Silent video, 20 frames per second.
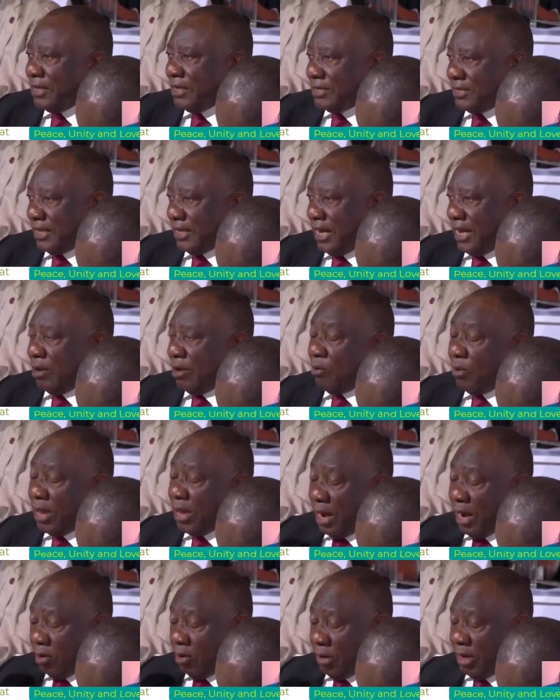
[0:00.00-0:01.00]
say we
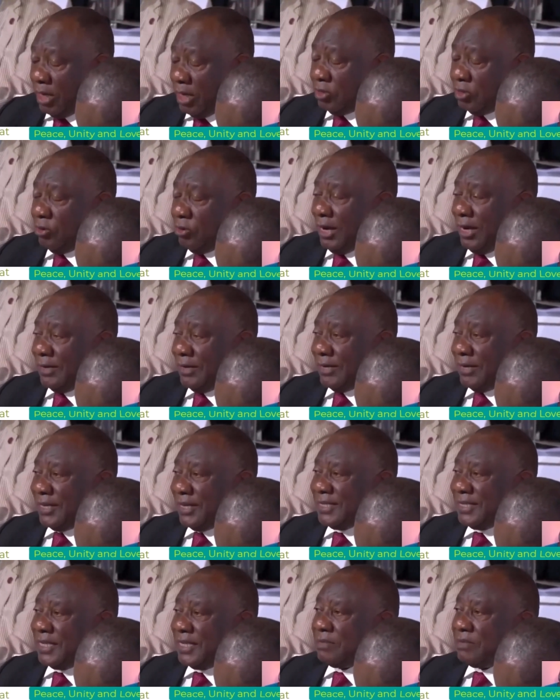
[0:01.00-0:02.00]
are going to address
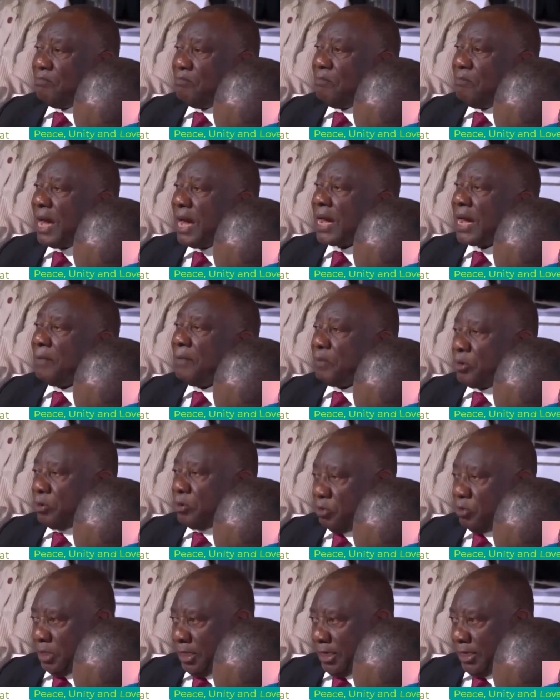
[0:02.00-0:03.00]
this mega
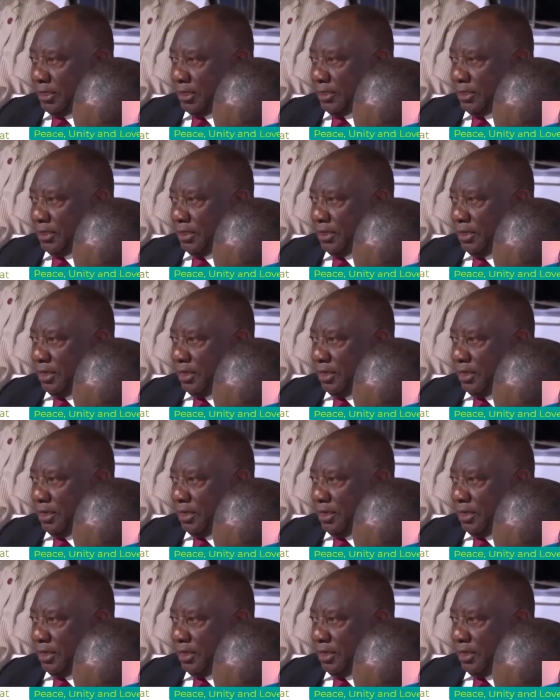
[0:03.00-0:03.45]
project.